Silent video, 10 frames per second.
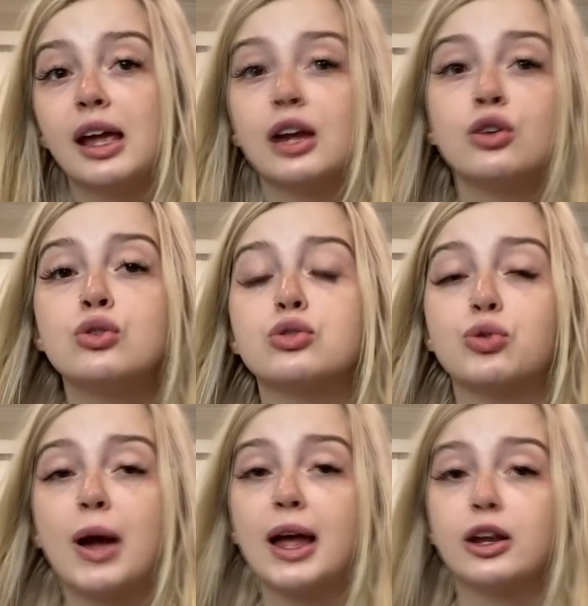and who's
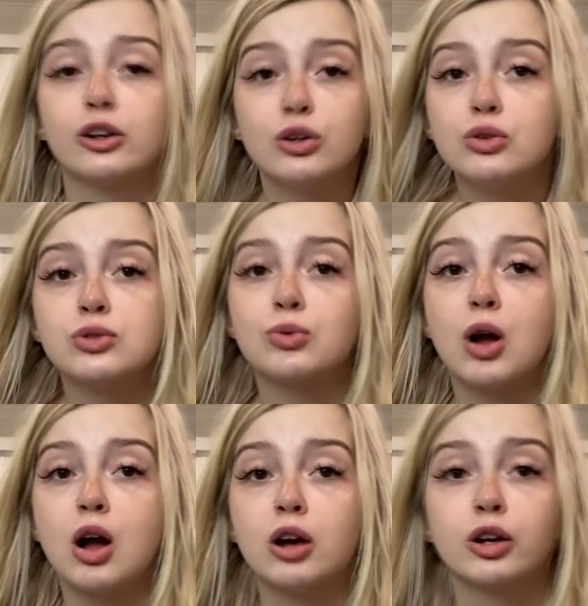right or who's
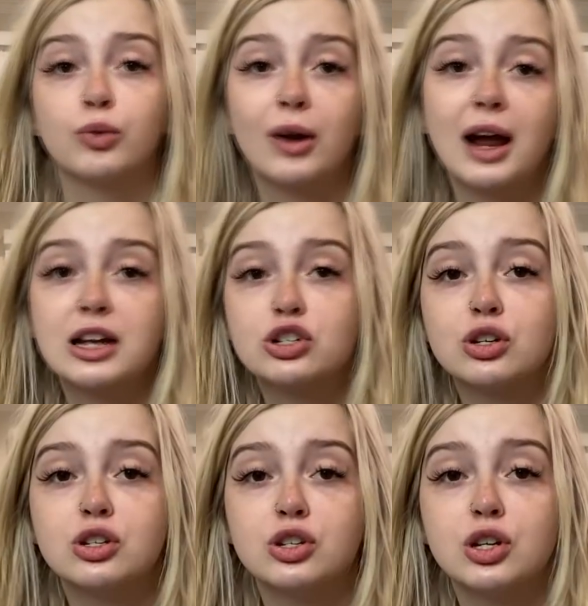wrong or what I
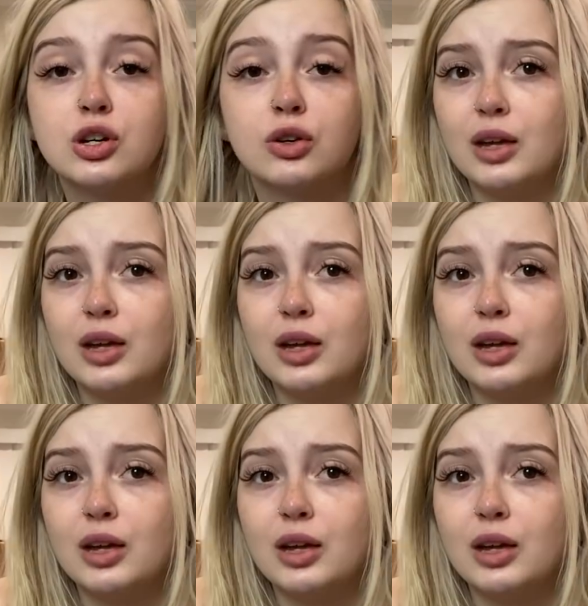should do.